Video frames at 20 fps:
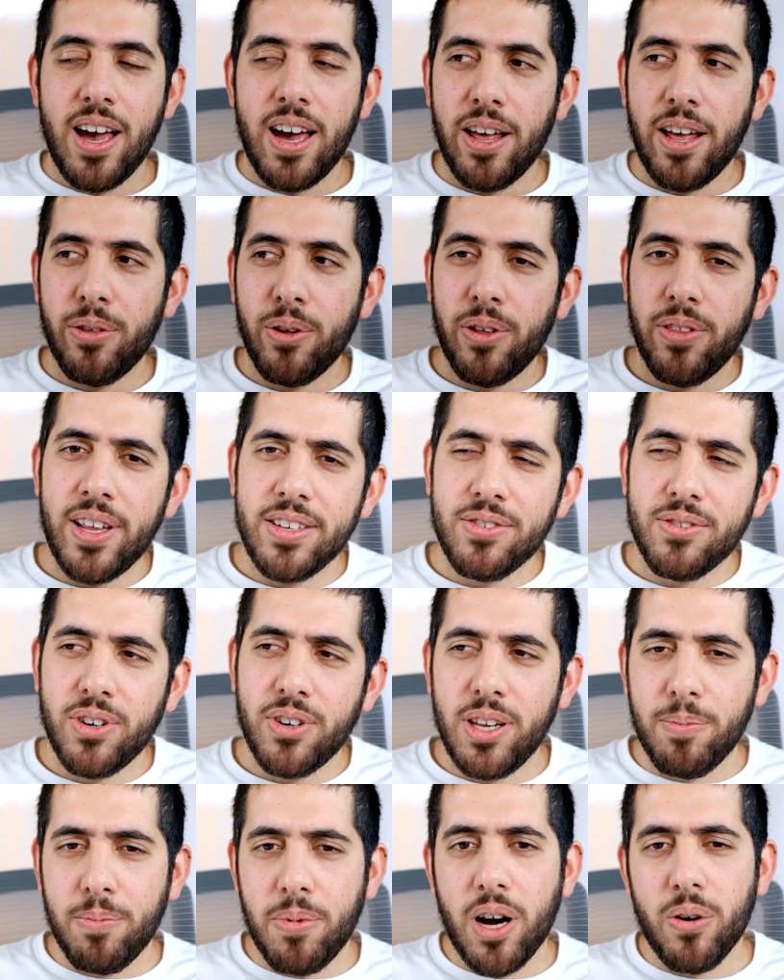And I thought that's
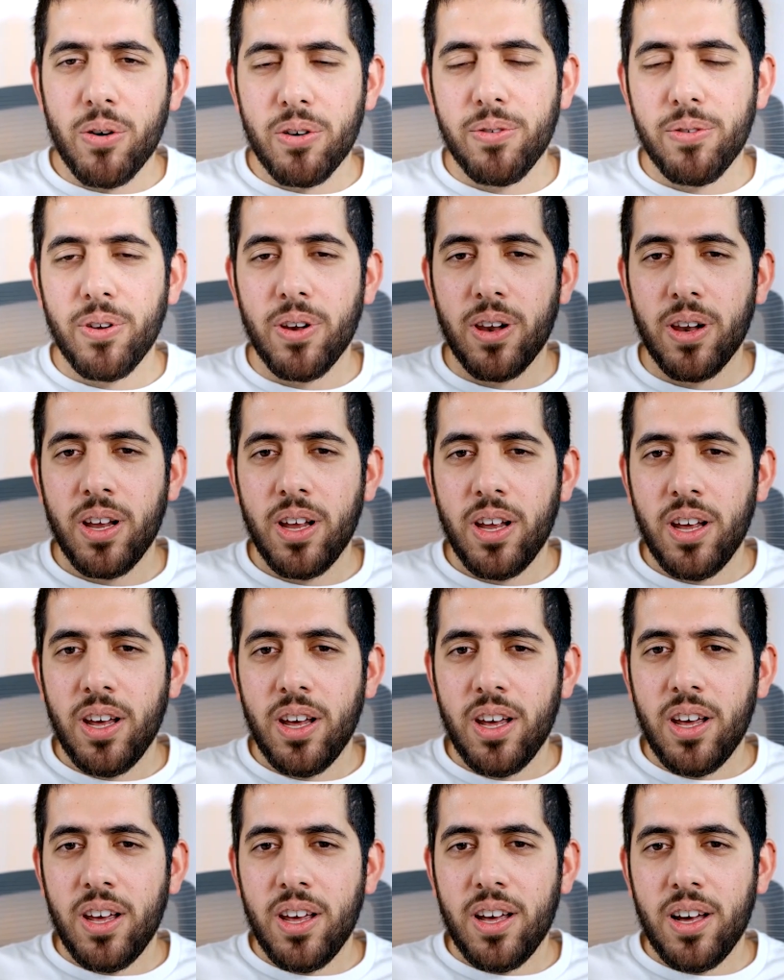really powerful
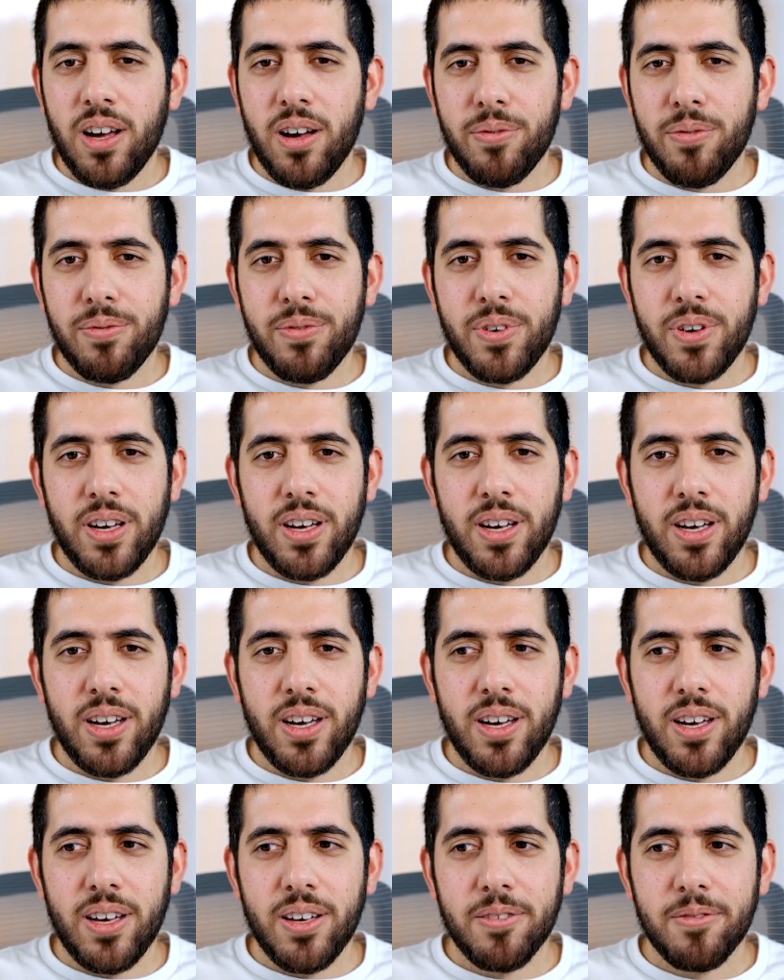of,
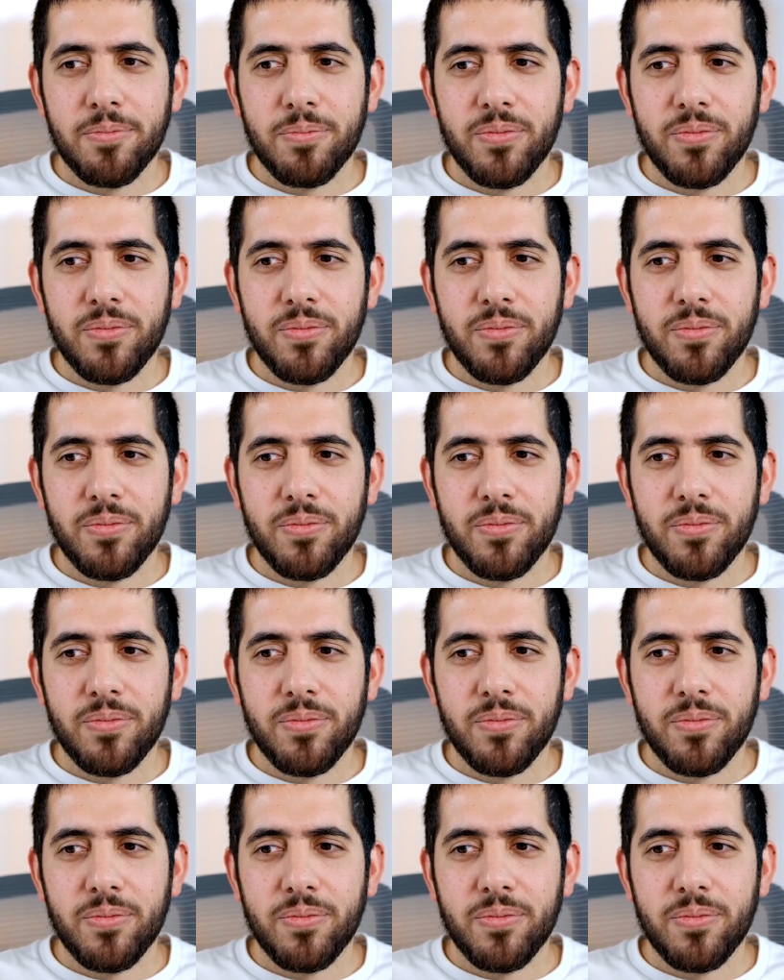uh,